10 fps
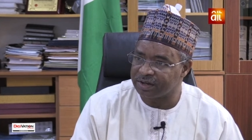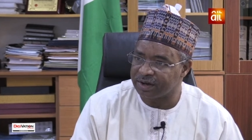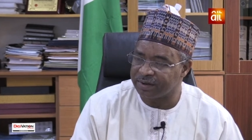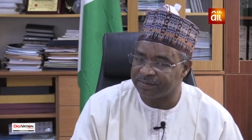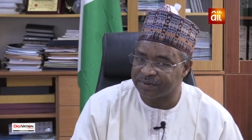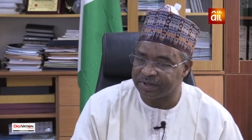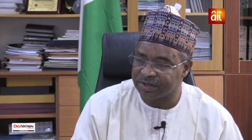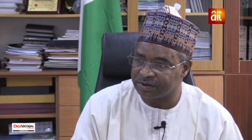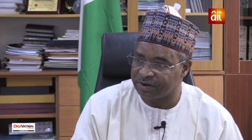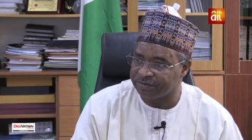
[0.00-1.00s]
um,
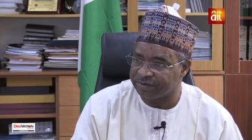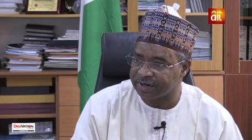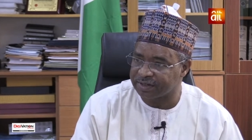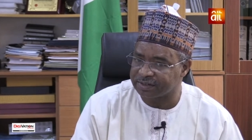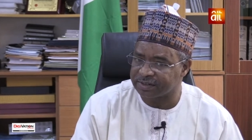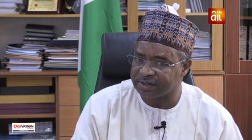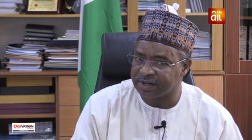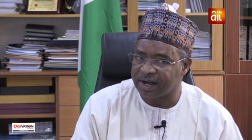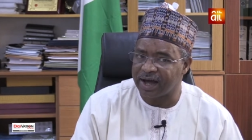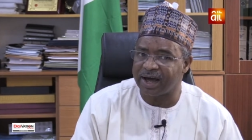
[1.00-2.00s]
e-governance.
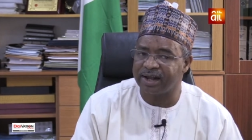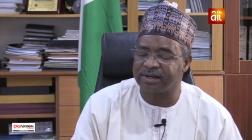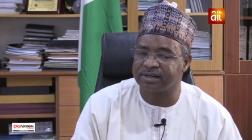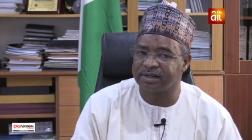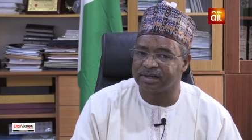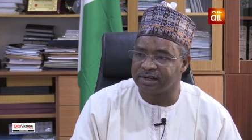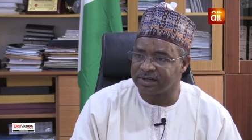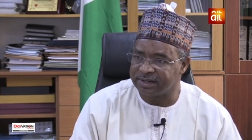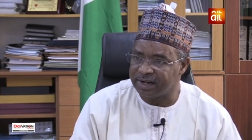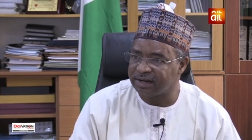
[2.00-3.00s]
And
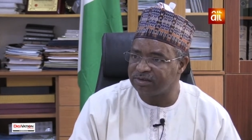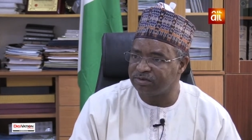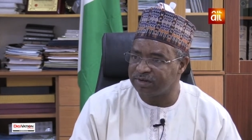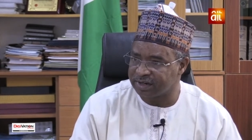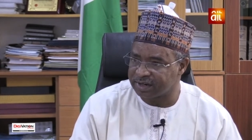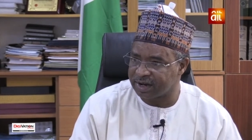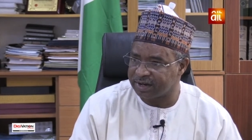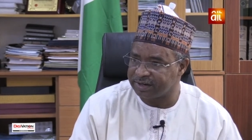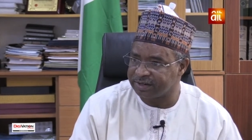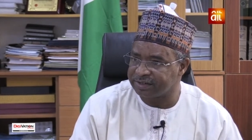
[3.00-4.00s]
that unique
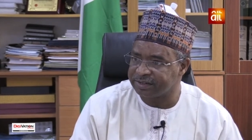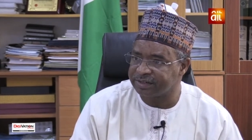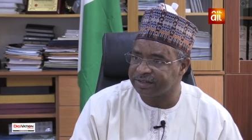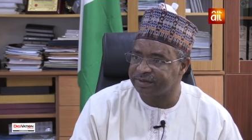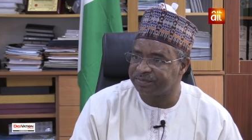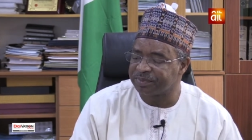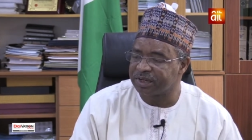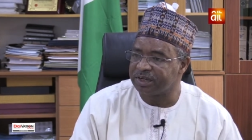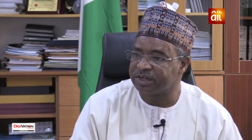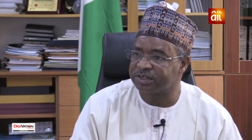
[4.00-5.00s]
identity
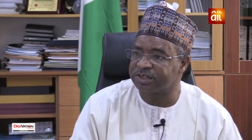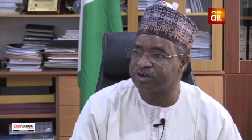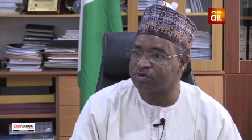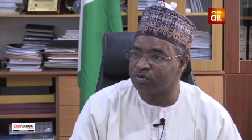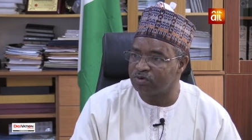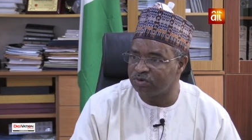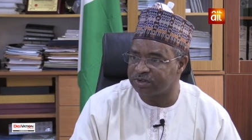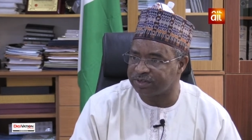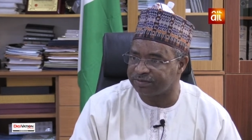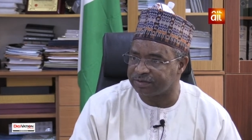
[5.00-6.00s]
is
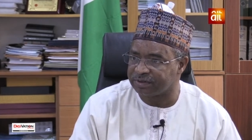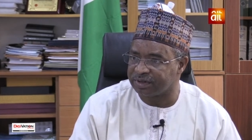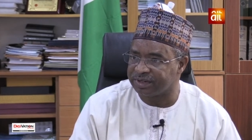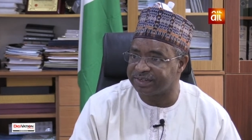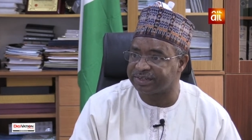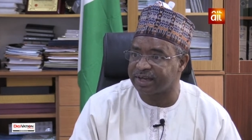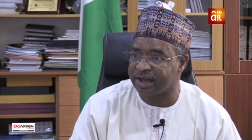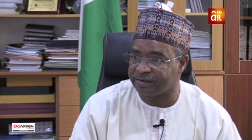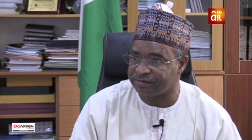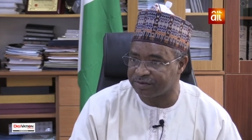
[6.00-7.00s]
inclusive, is
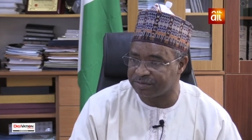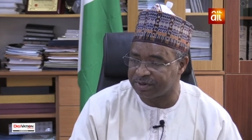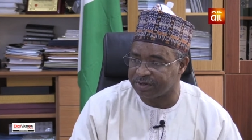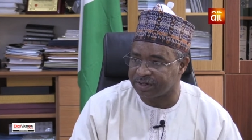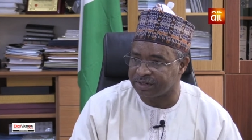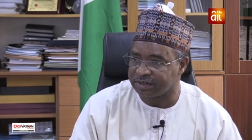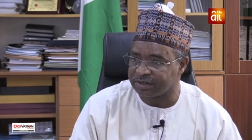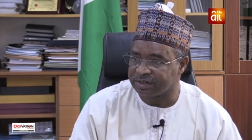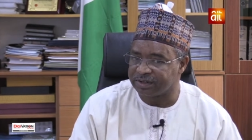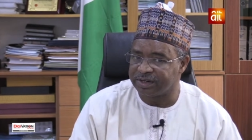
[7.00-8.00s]
everybody.
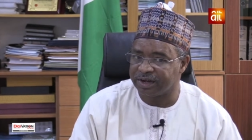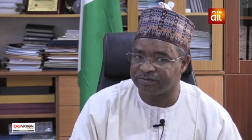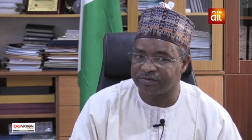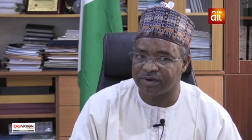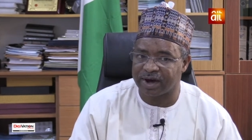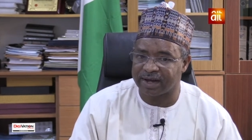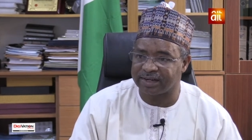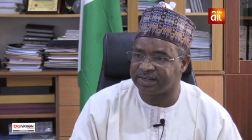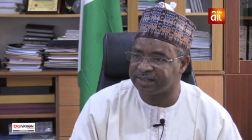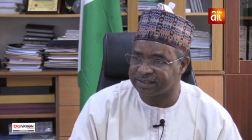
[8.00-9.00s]
Therefore,
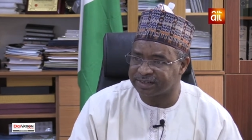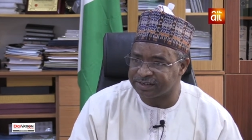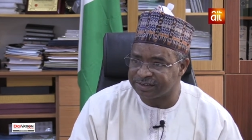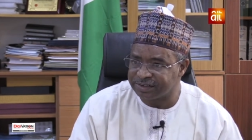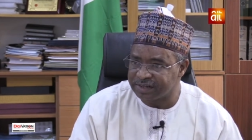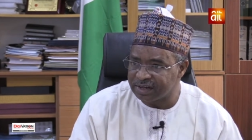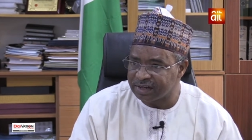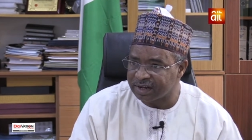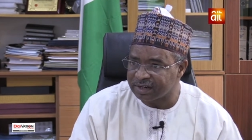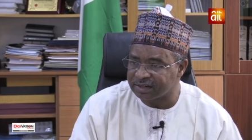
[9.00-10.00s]
and it is
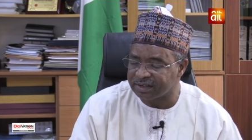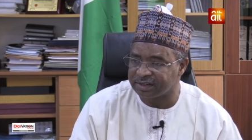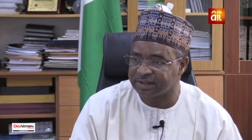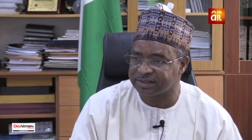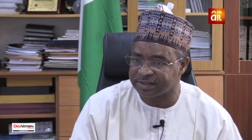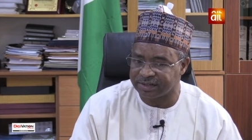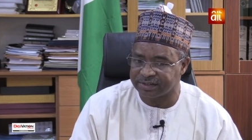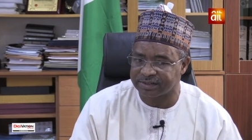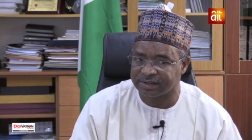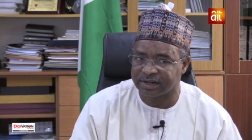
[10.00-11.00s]
resilient in the
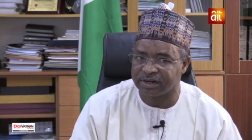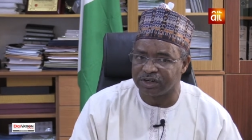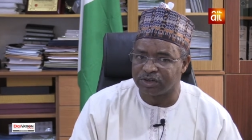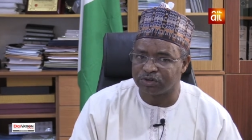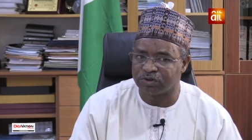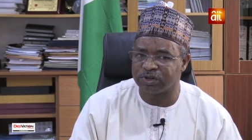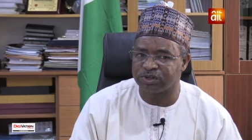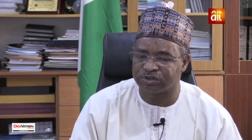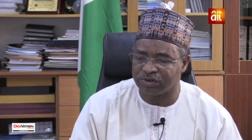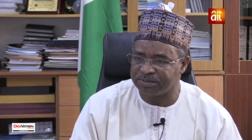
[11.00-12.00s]
sense that, so it's
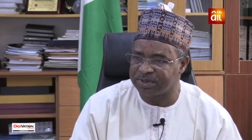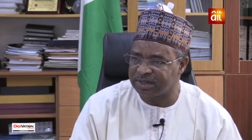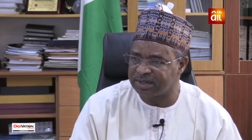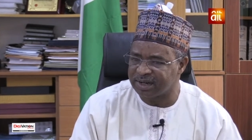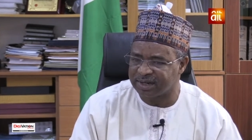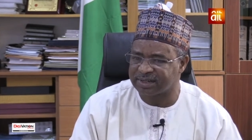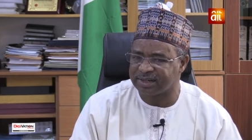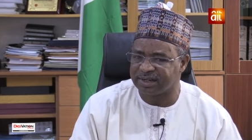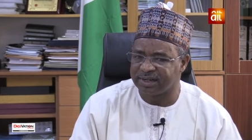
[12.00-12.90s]
something that,